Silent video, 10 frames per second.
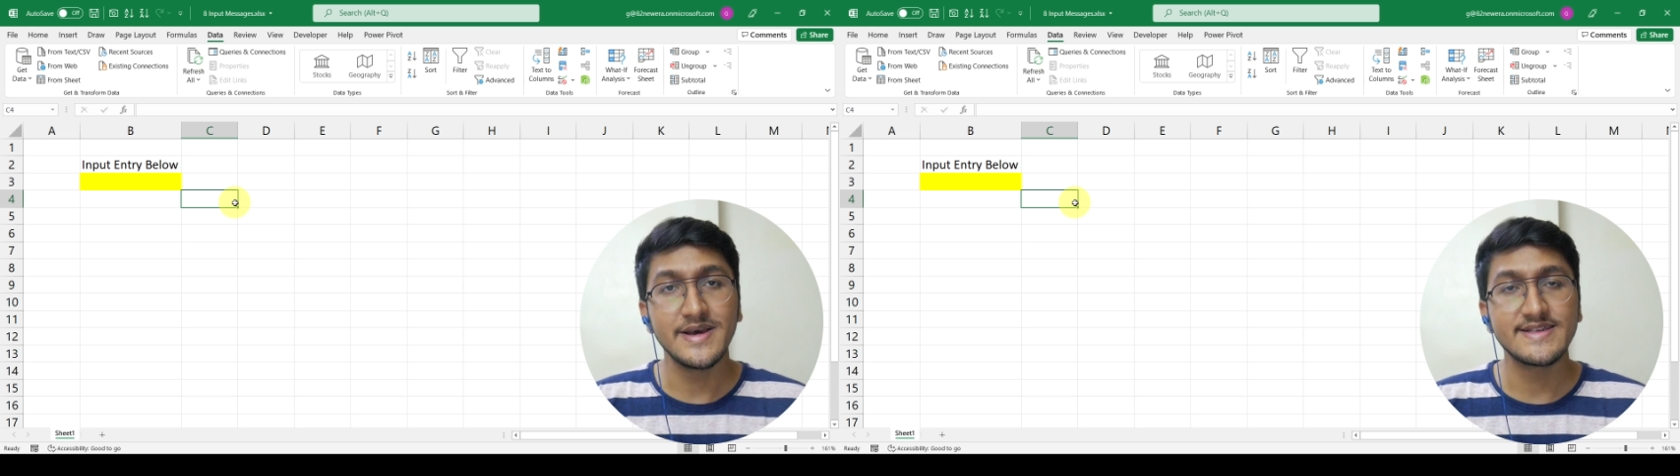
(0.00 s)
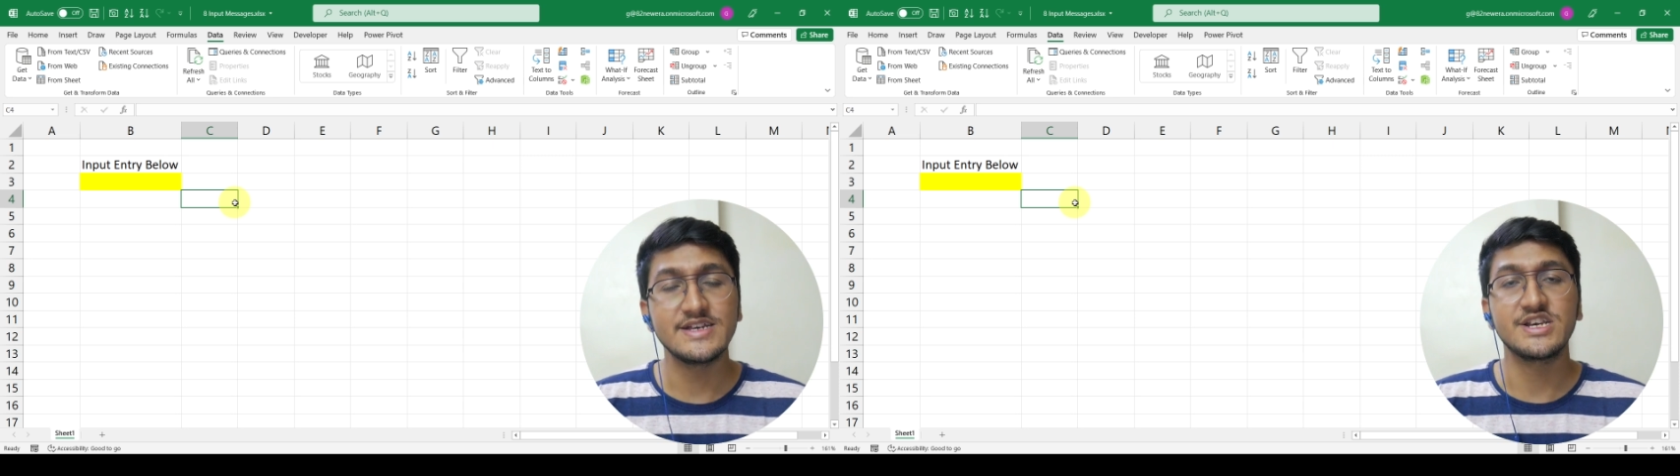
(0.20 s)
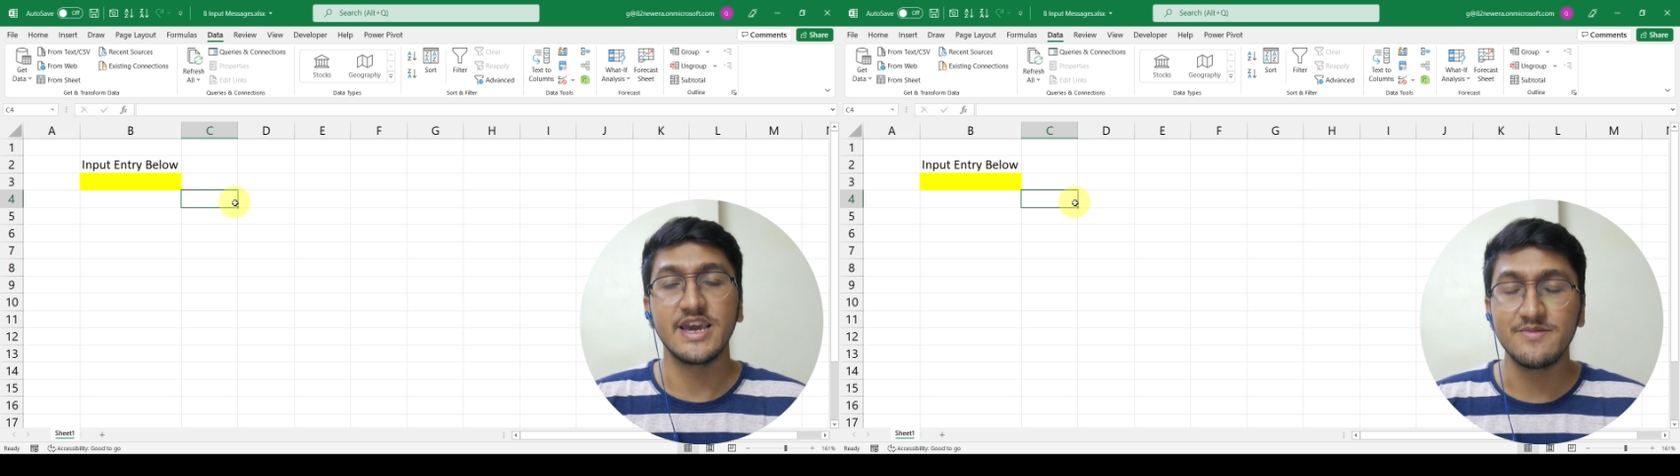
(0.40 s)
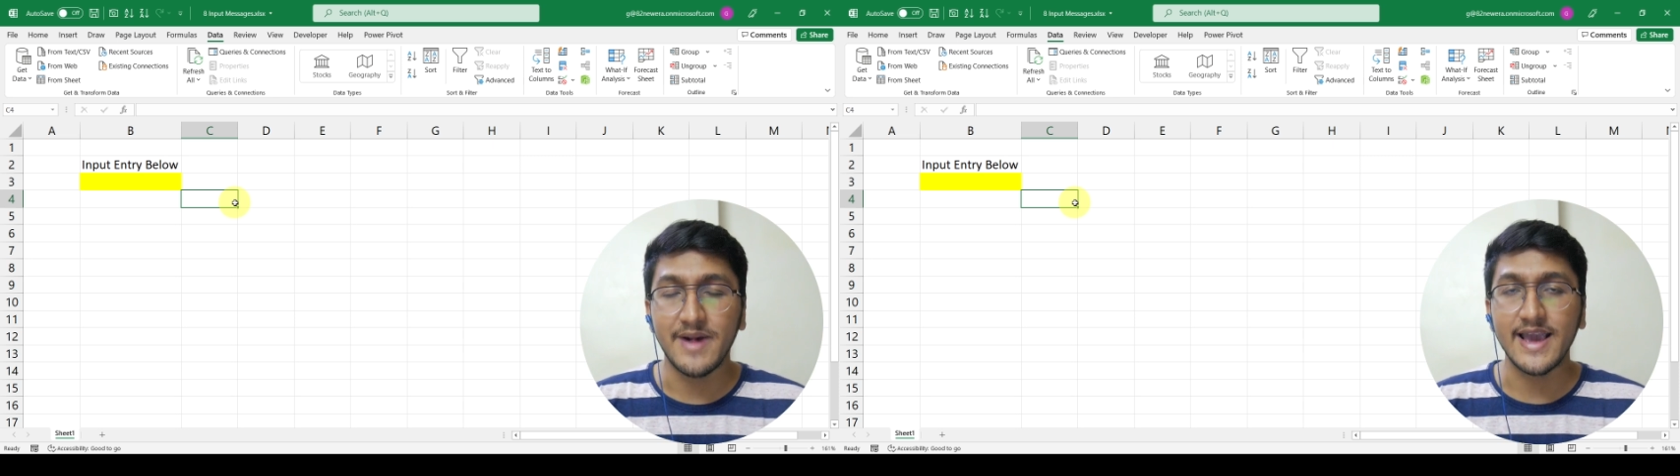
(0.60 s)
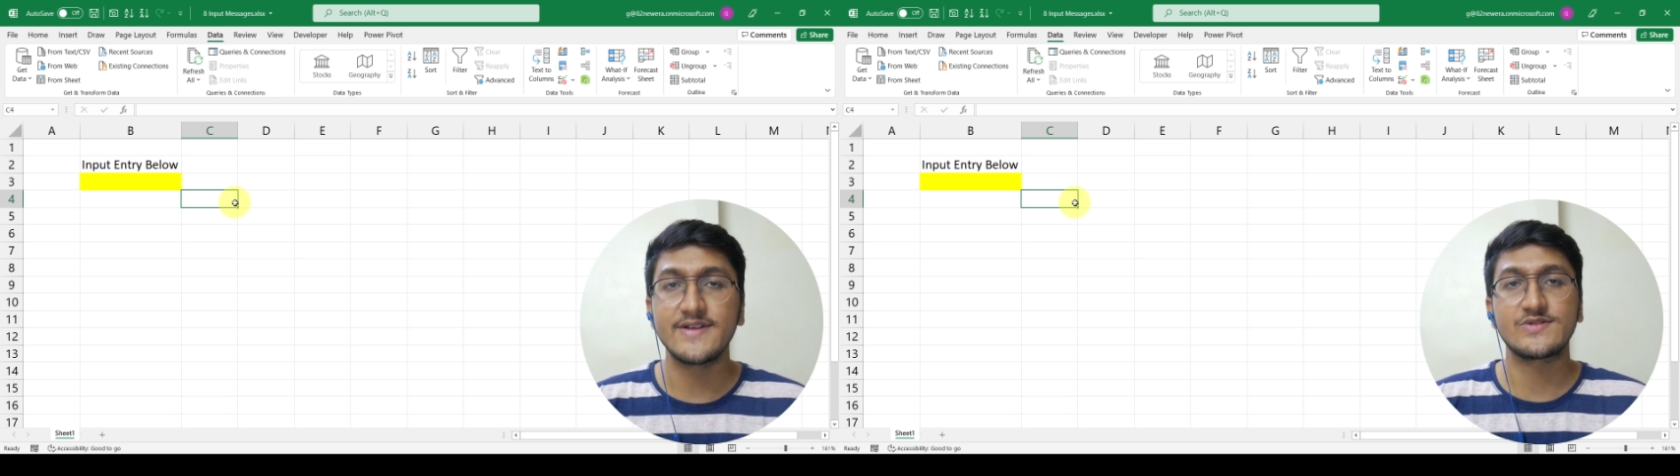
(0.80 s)
message in
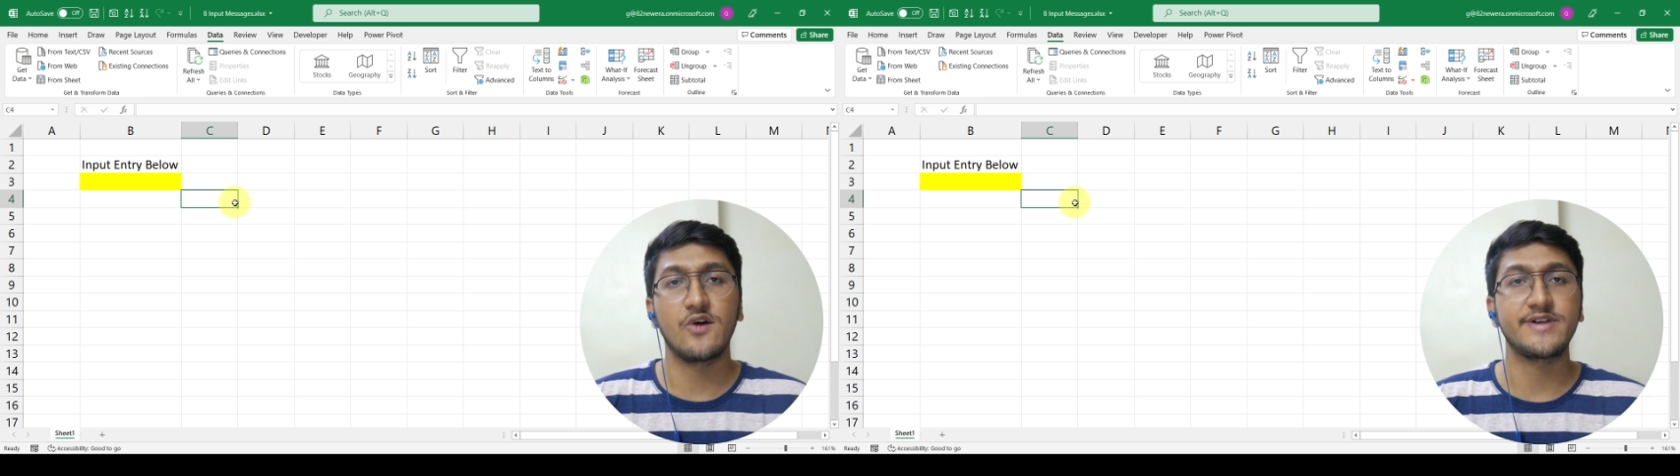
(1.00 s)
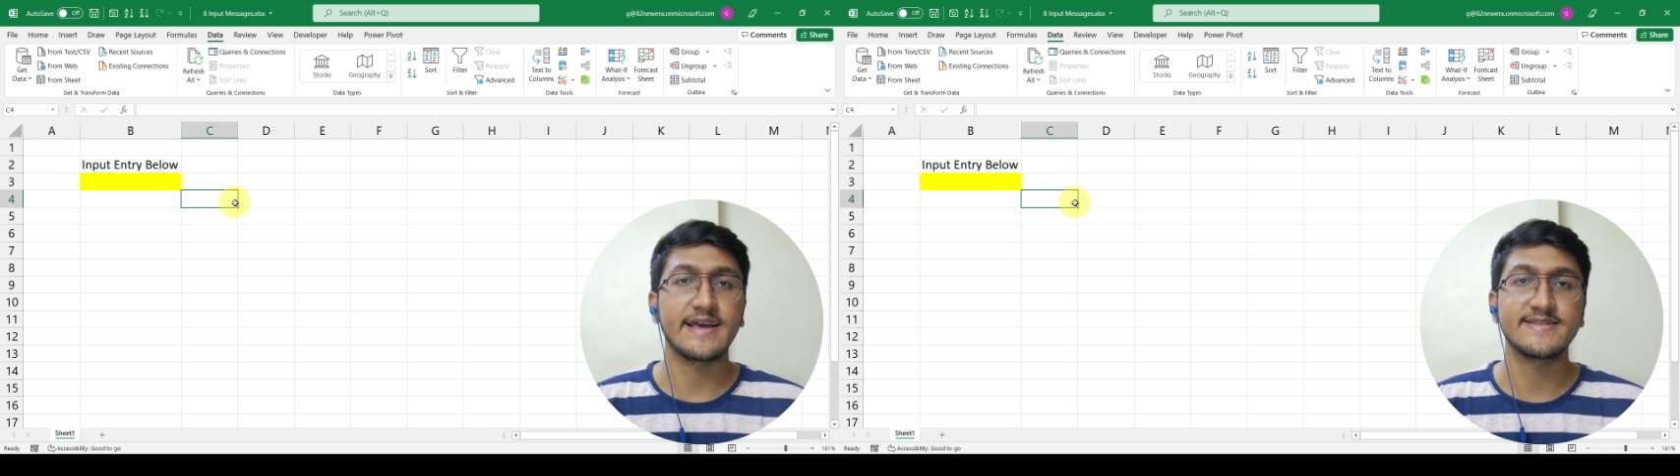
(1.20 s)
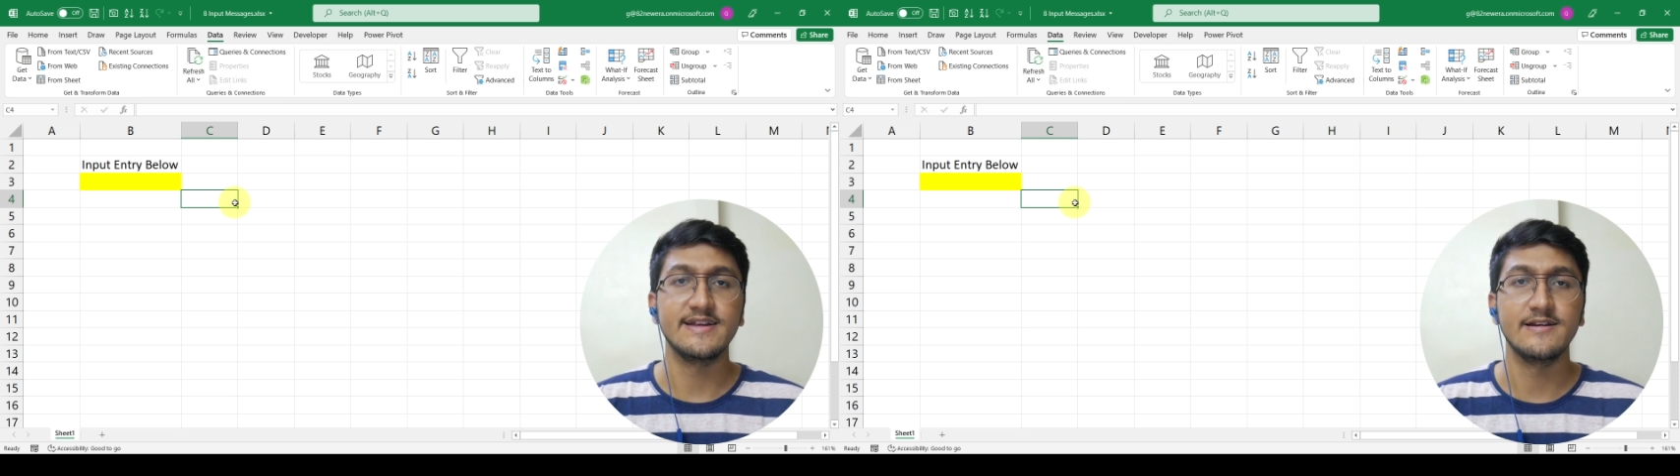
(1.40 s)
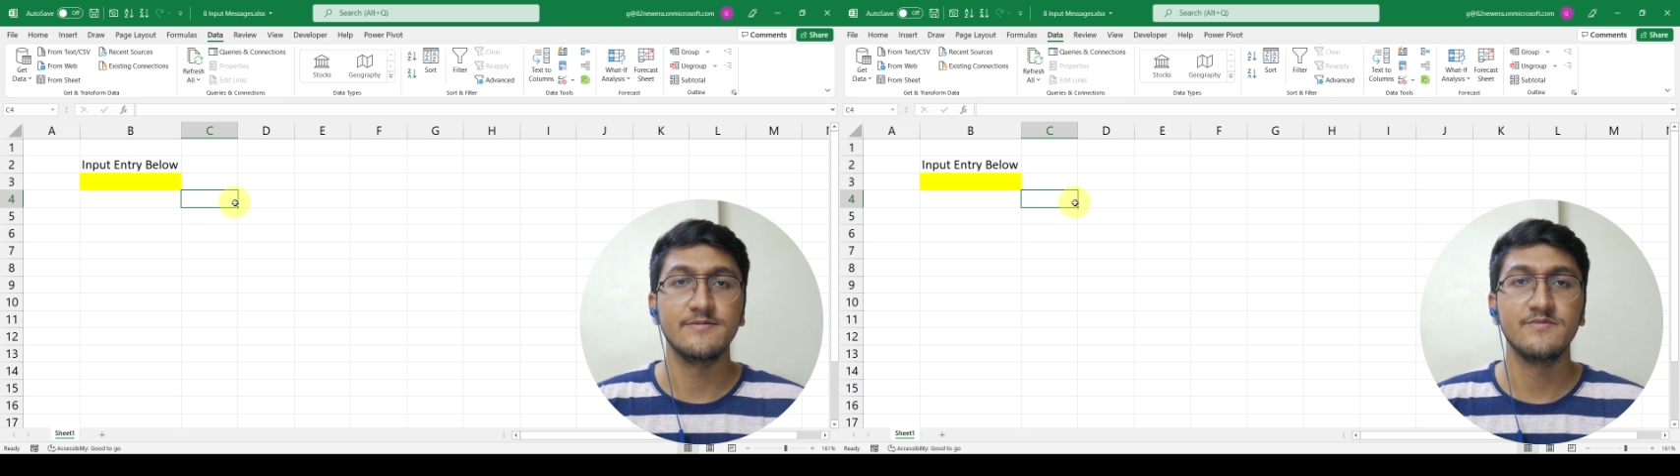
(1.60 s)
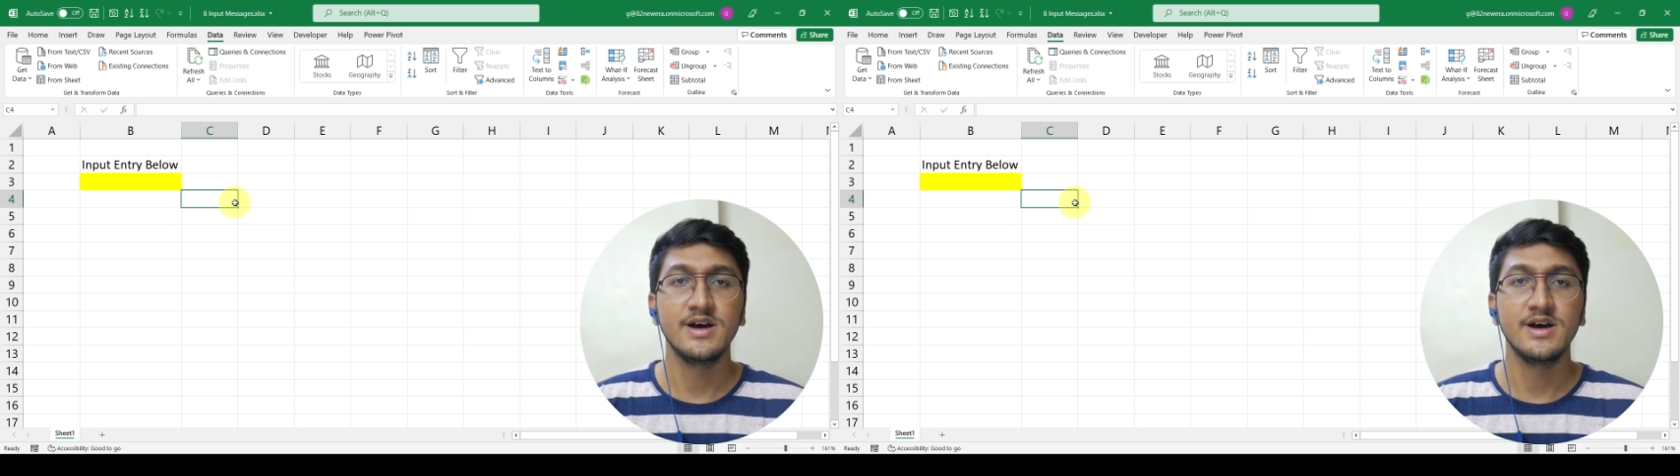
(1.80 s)
Microsoft Excel.